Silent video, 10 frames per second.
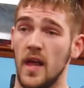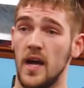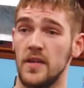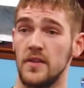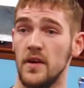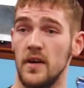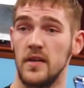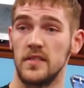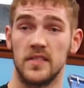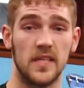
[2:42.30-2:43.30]
And
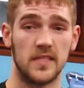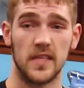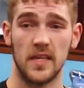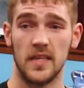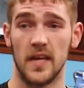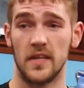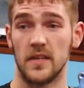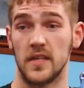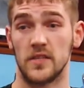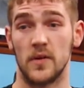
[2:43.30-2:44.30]
uh, since then, yeah, I've
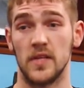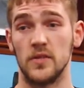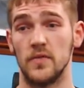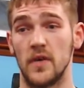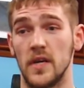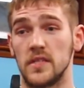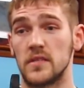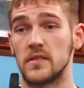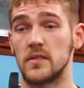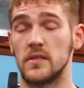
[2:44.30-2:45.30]
had 22
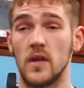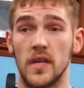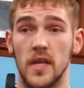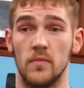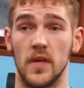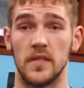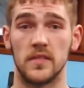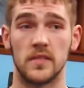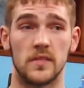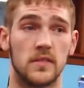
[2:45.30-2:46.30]
fights, 19
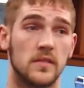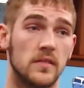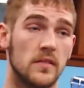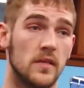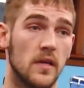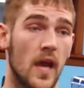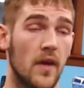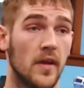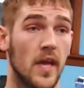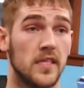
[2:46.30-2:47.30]
wins,
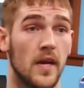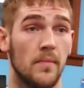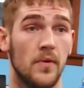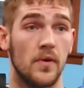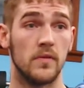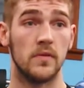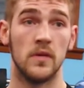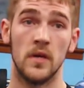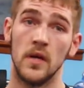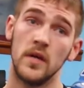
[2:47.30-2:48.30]
Haringey
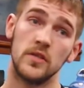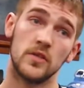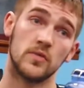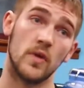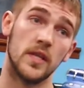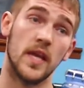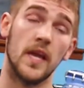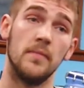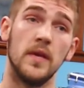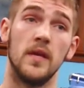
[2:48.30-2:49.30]
champion, just won the
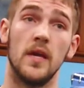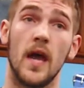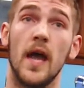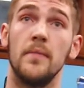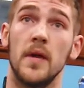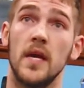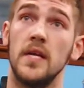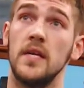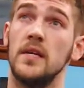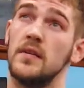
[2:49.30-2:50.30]

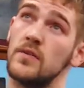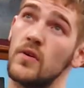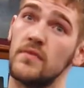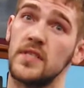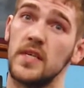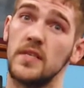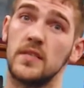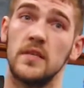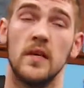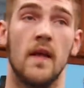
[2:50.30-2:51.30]
ABA
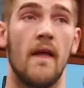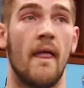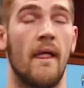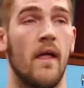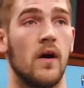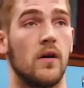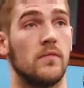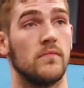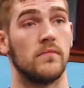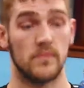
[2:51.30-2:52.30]
Novices,
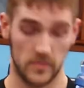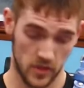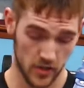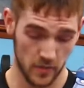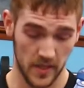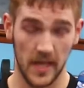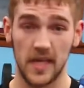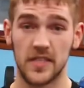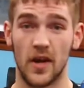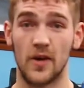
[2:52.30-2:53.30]
um, just won the
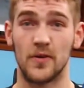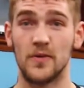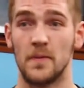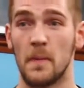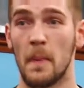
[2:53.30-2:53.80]
English title,